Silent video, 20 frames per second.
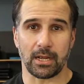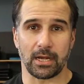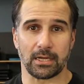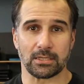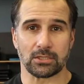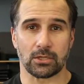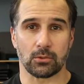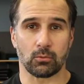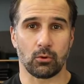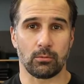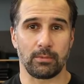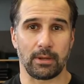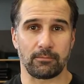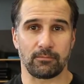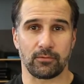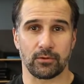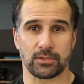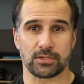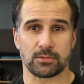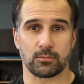guys, so warm-up
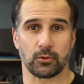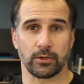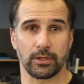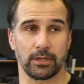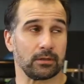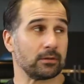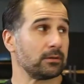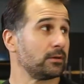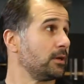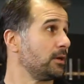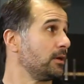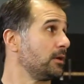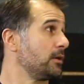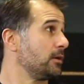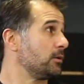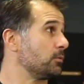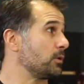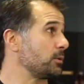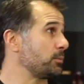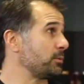for this morning.
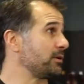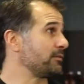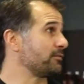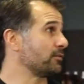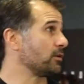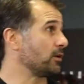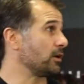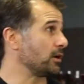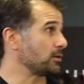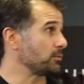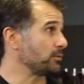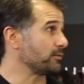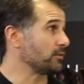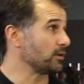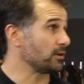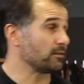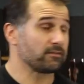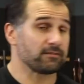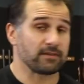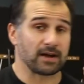What we have got, we've
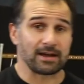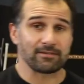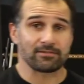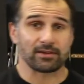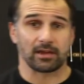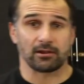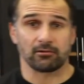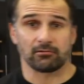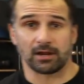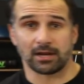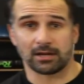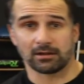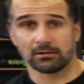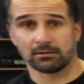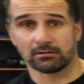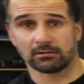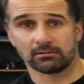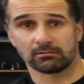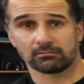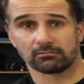got a 5K
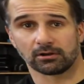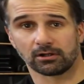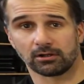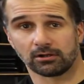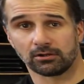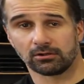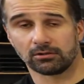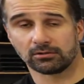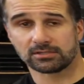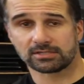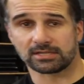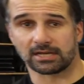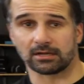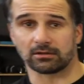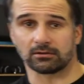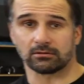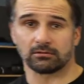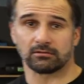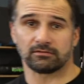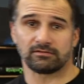run, row,
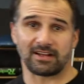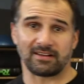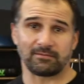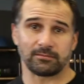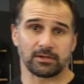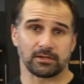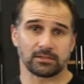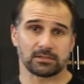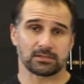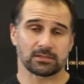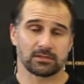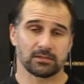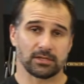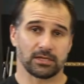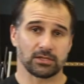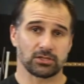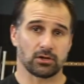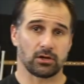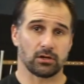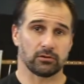cycle. 5 minutes,
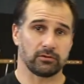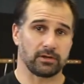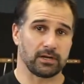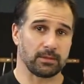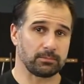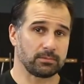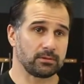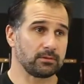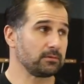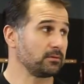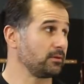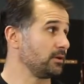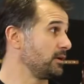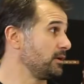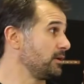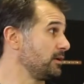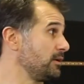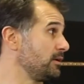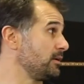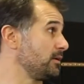get your heart rate up,
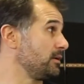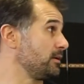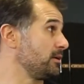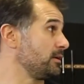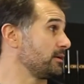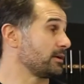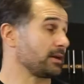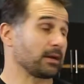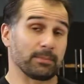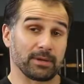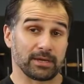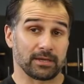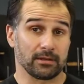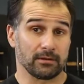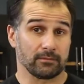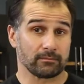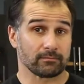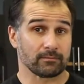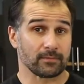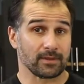come back
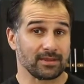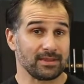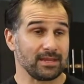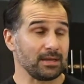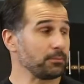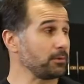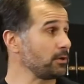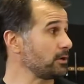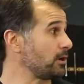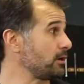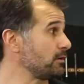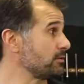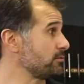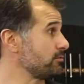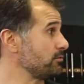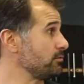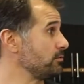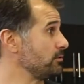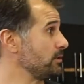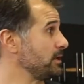in. Then we're going to go
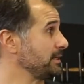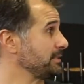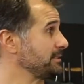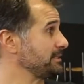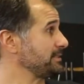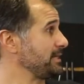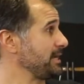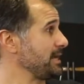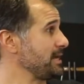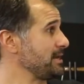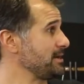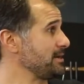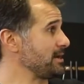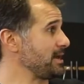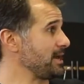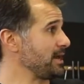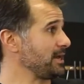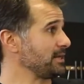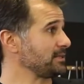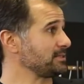through a 10,
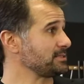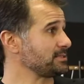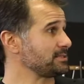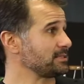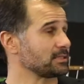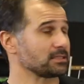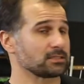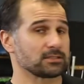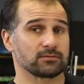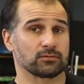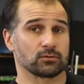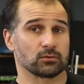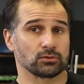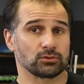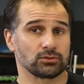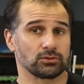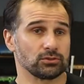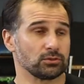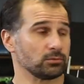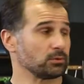8, 6, 4,
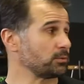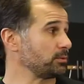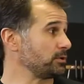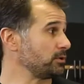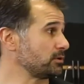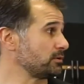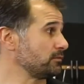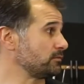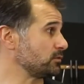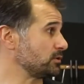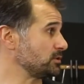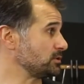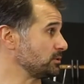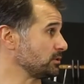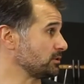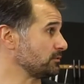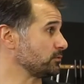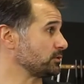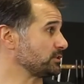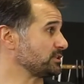2. What we're looking for is we're
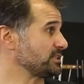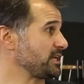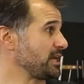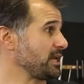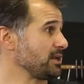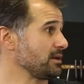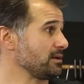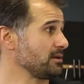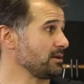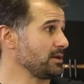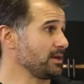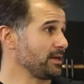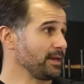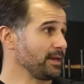looking for 10